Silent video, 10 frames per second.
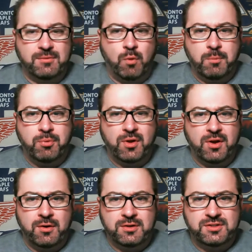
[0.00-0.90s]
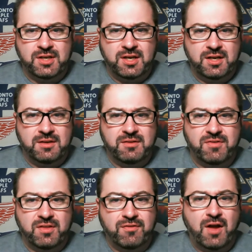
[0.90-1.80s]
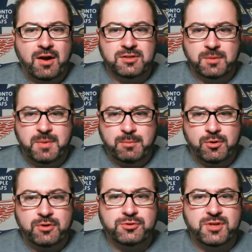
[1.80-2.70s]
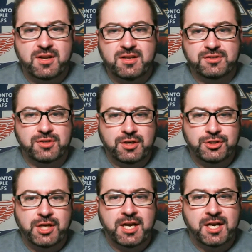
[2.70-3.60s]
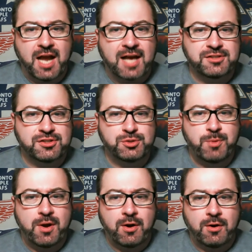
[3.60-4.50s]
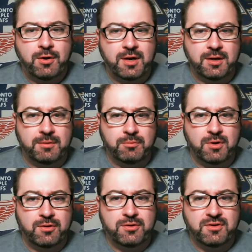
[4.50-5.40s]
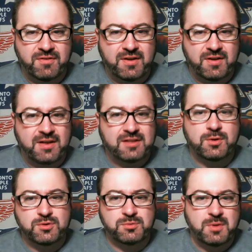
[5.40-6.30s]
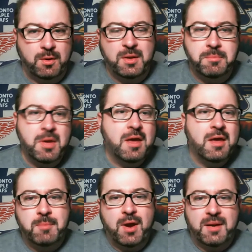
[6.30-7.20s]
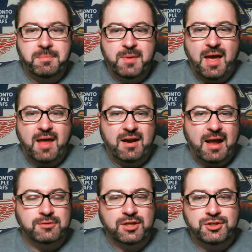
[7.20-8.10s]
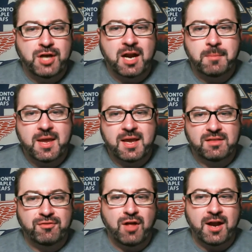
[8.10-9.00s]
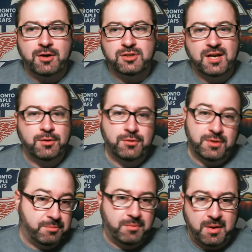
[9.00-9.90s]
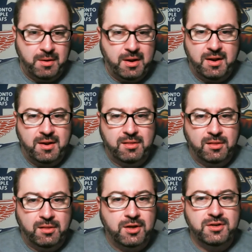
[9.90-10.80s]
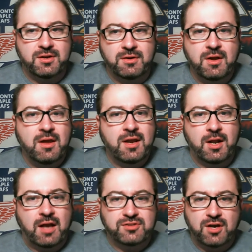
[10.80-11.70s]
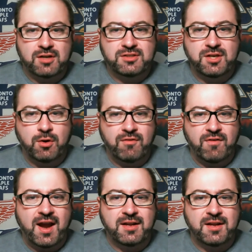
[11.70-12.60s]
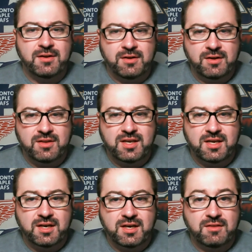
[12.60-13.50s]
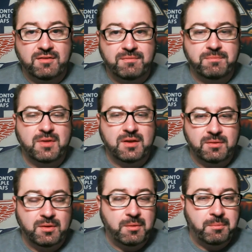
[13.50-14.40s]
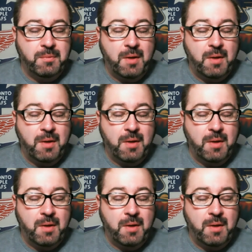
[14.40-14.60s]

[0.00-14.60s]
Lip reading: one player is for the Flyers that people are interested in is Shane Gostisbehere, one of the defensemen who's he might be on an outside shot at making the Flyers. I know that in London, I saw Teravainen, the